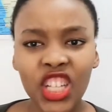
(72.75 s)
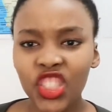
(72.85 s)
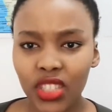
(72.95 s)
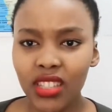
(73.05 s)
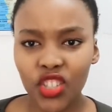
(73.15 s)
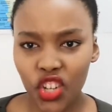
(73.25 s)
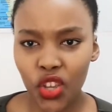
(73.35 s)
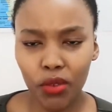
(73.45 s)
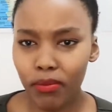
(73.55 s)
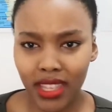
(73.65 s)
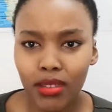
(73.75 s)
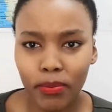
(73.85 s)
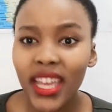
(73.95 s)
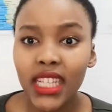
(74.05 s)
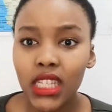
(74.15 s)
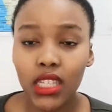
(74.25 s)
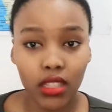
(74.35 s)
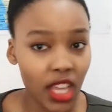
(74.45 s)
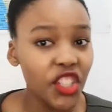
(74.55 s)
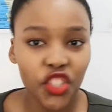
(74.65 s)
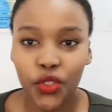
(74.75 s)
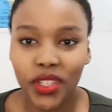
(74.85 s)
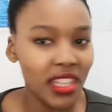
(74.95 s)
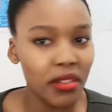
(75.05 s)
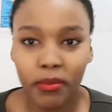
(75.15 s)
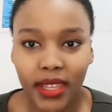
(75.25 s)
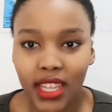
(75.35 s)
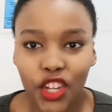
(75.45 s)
Just, be the best that you can be.